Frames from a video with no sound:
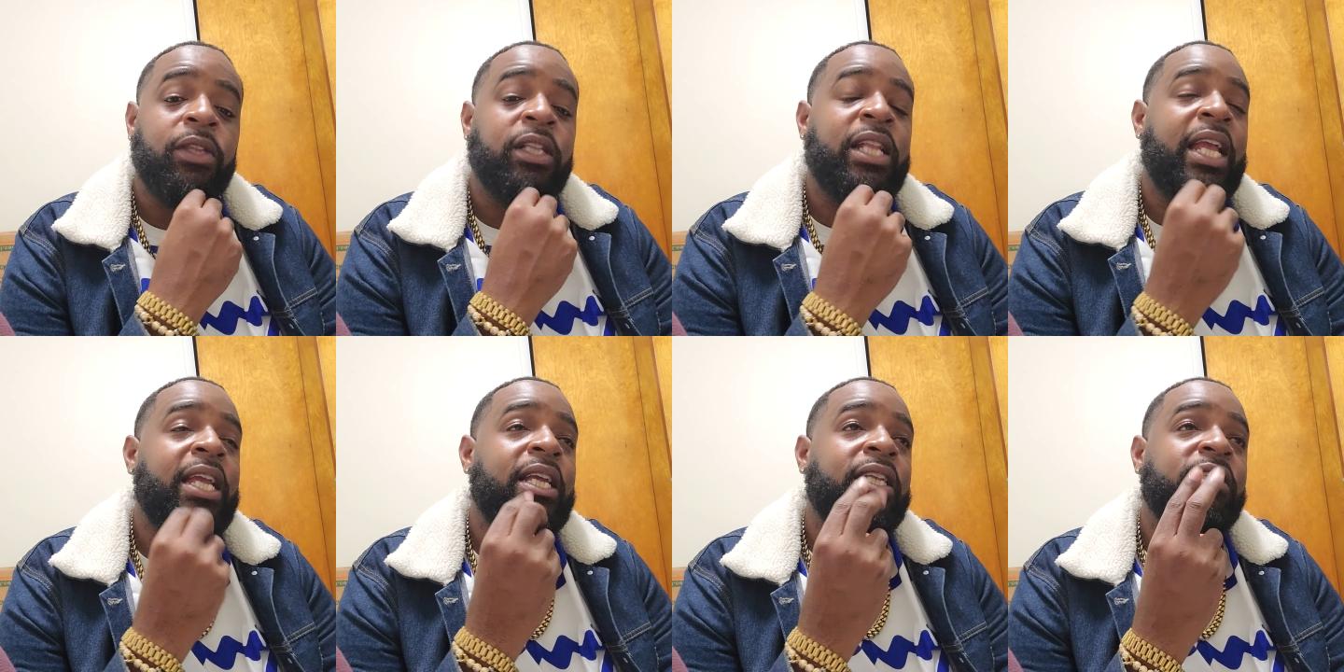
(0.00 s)

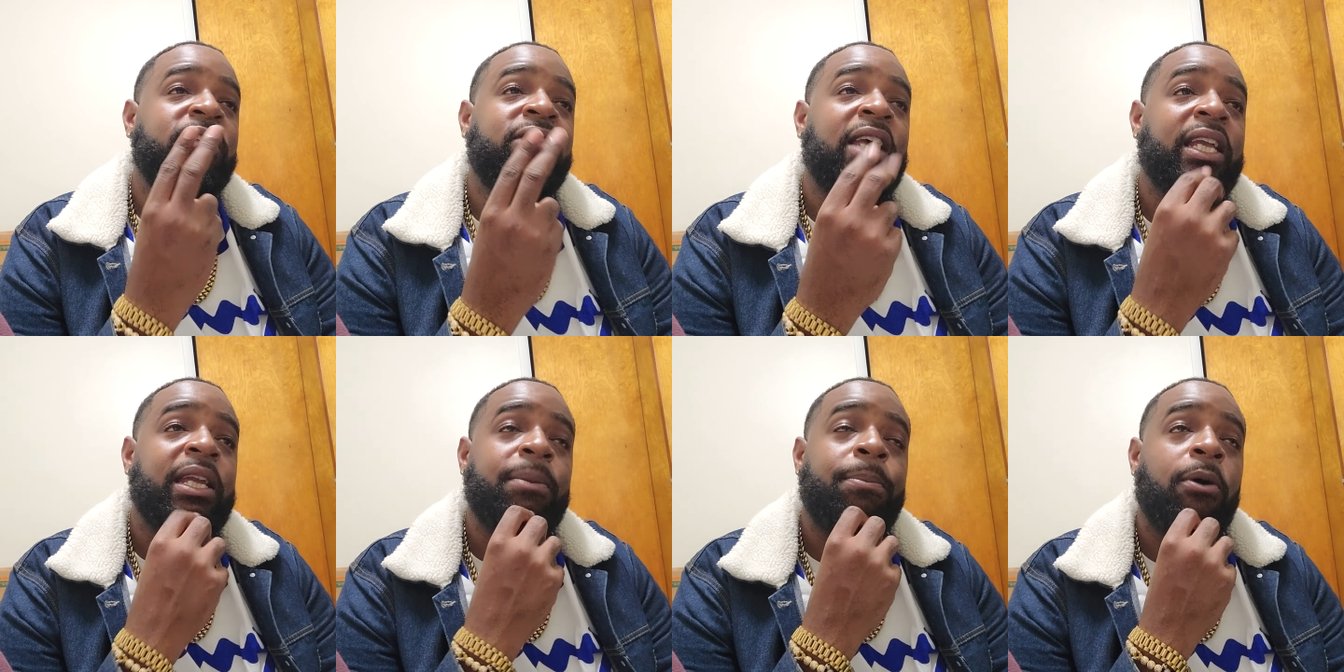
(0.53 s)
They the
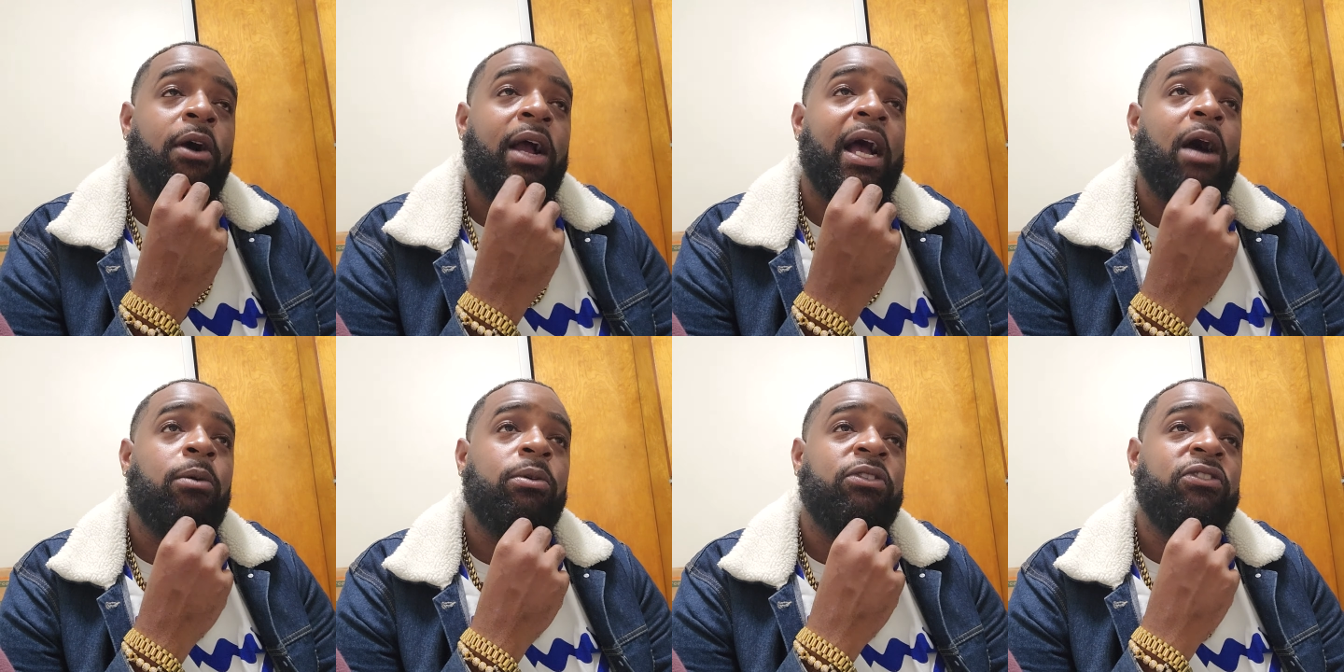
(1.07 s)
second part
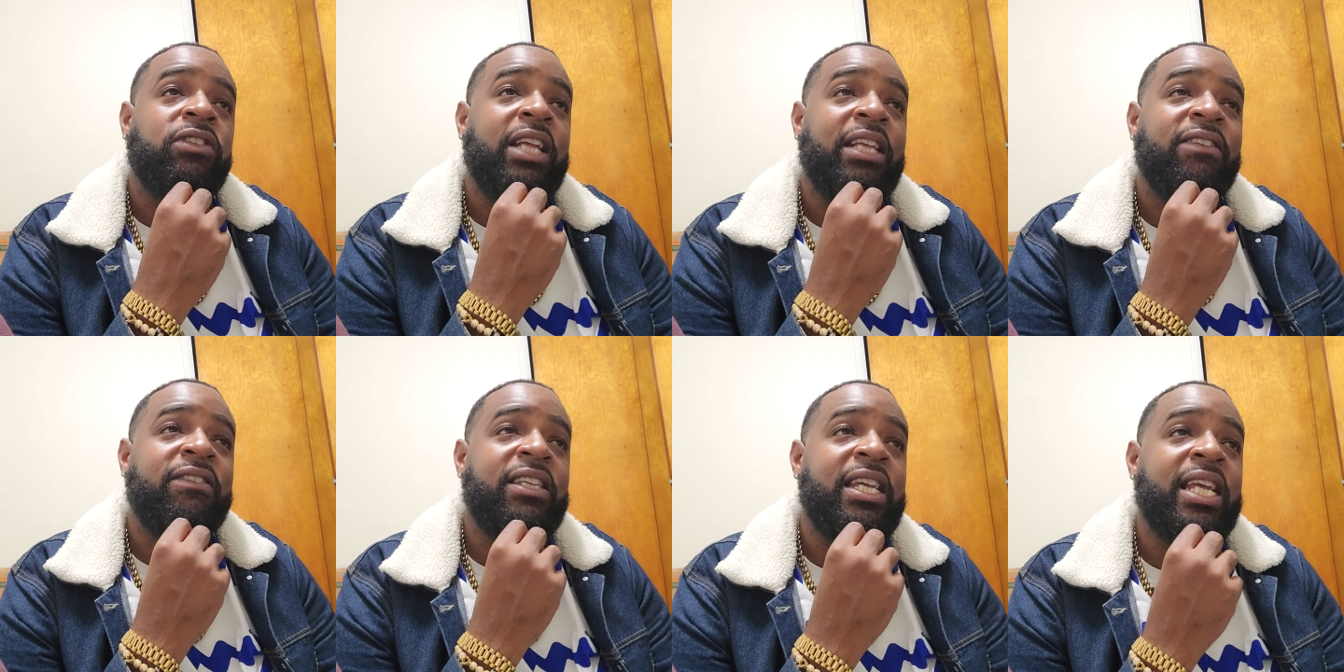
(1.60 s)
I was they
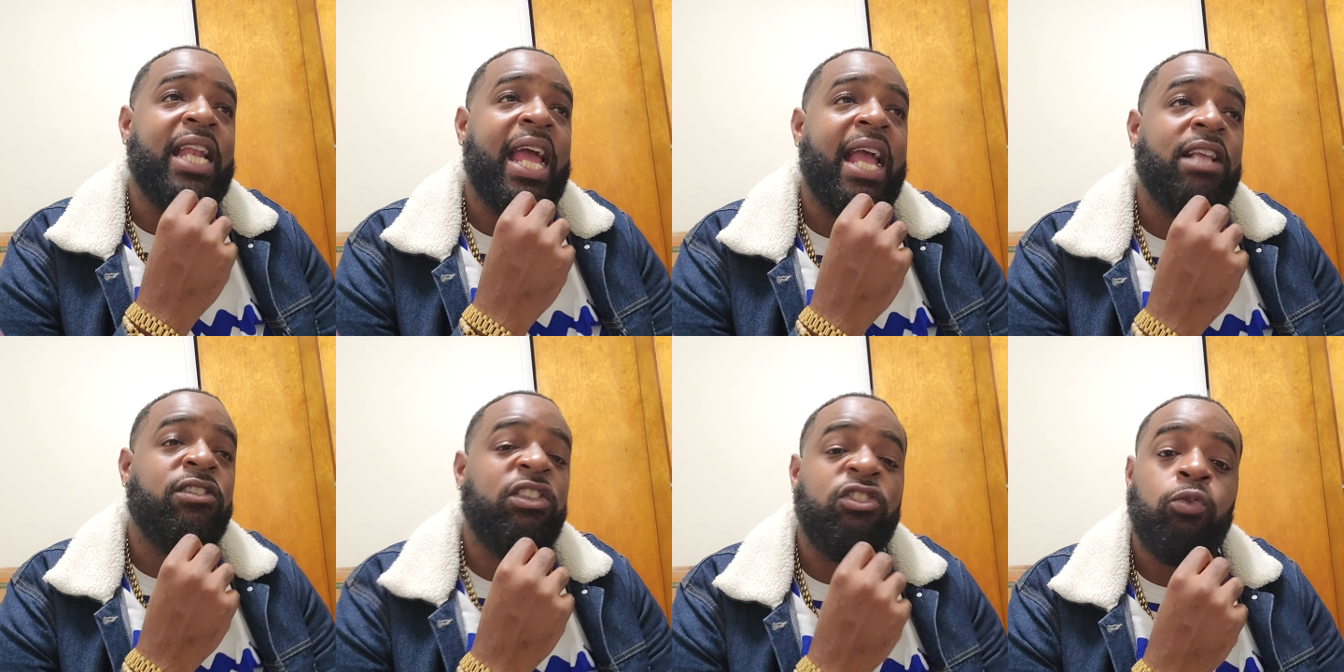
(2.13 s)
see it
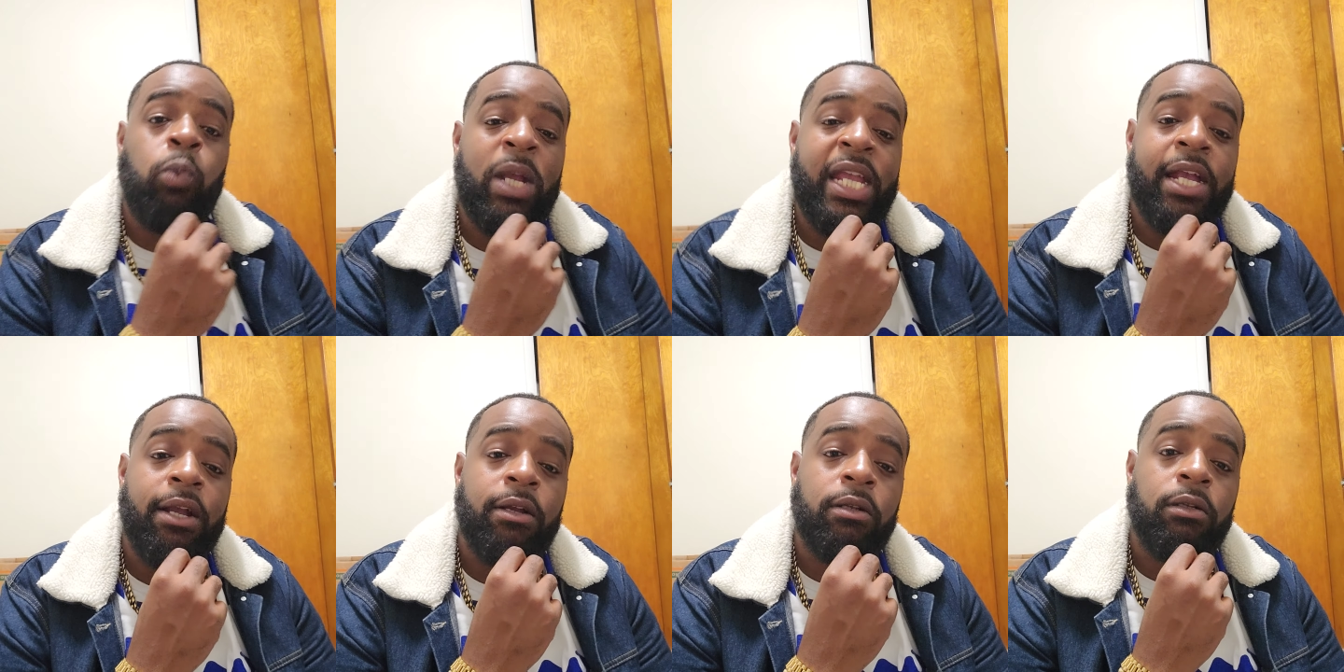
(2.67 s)
as is
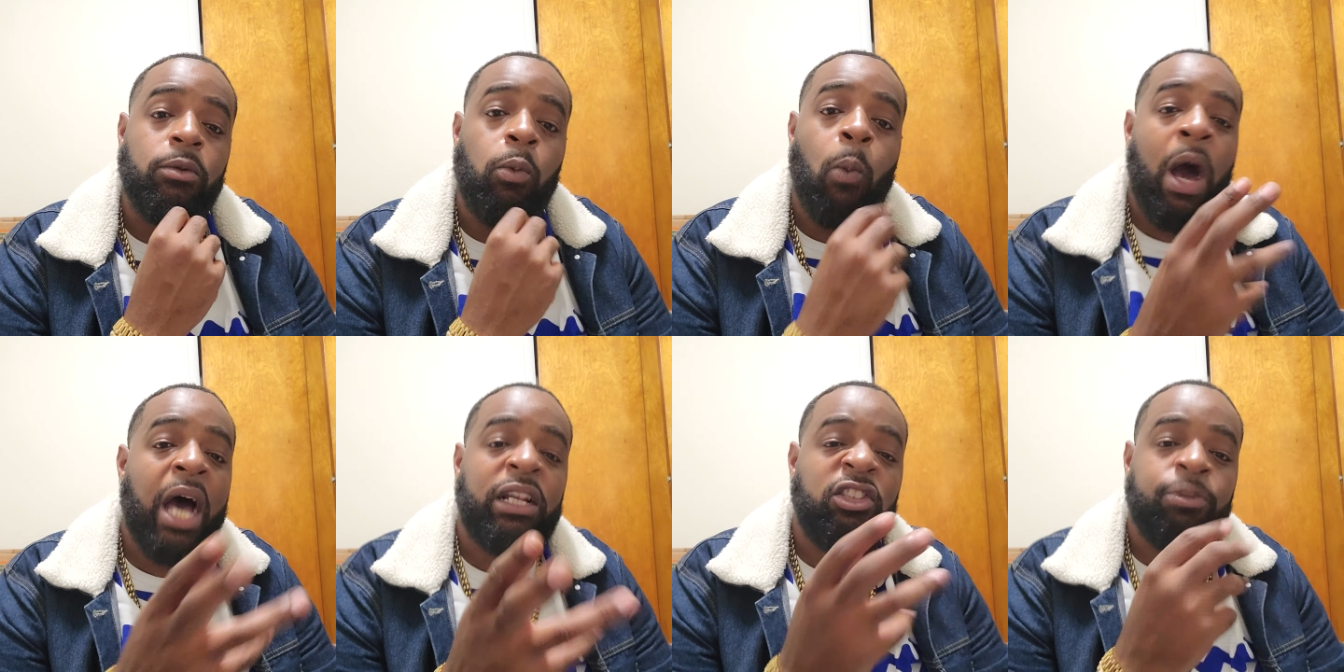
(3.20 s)
weird.
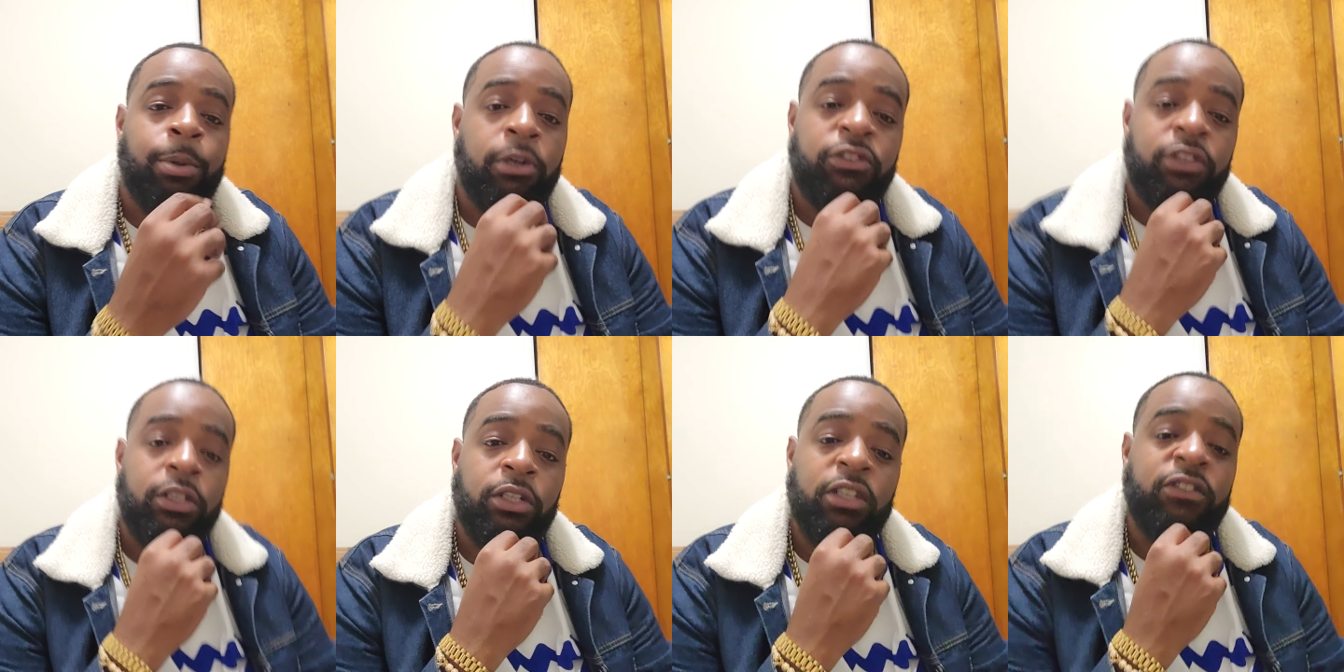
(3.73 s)
What Why else? this
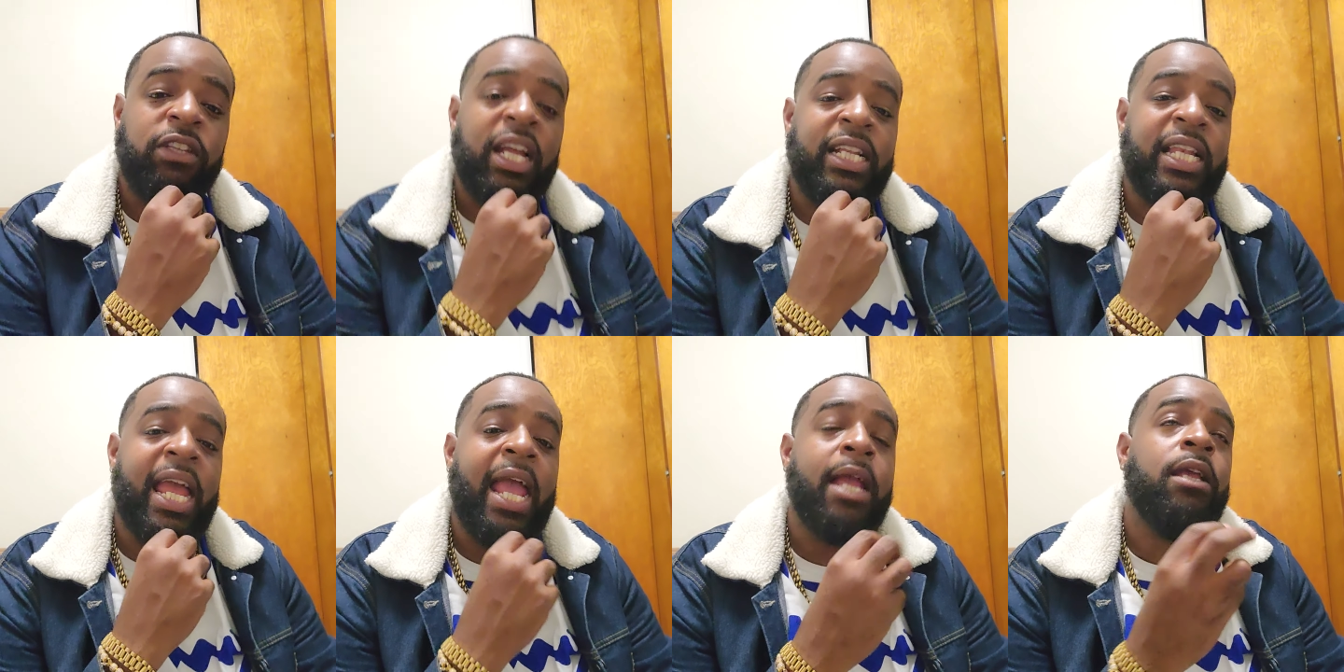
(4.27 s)
person looks like
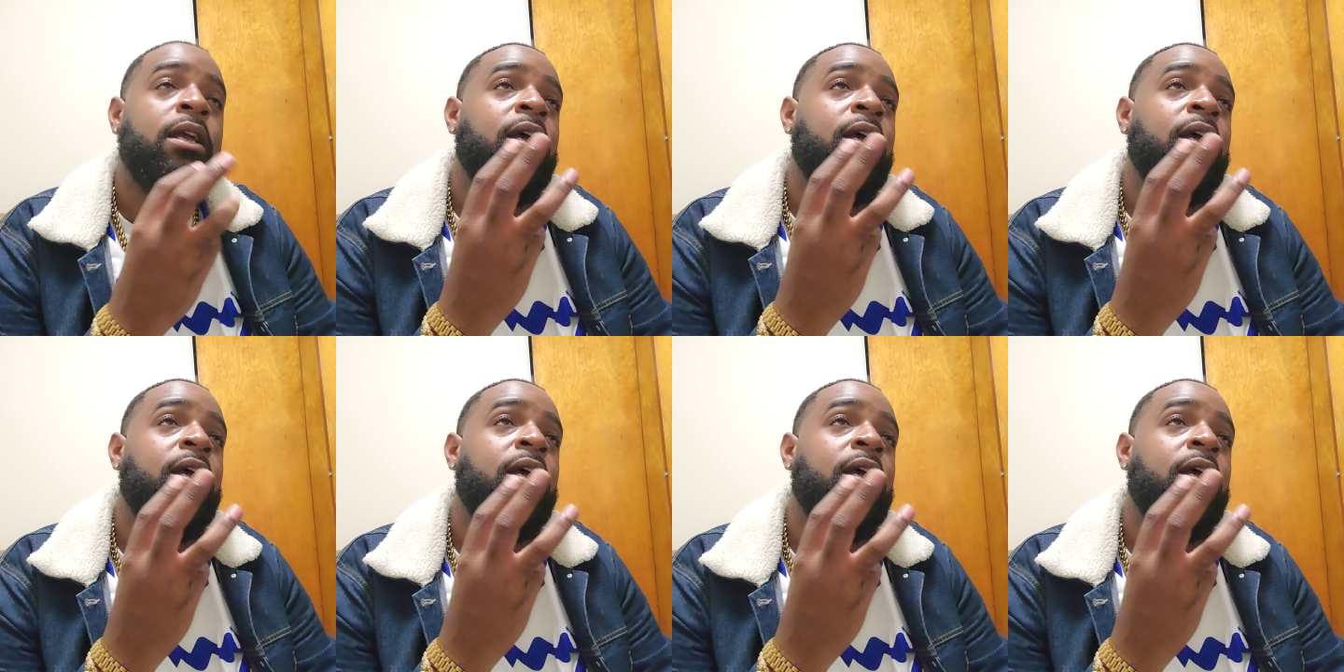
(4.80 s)
that.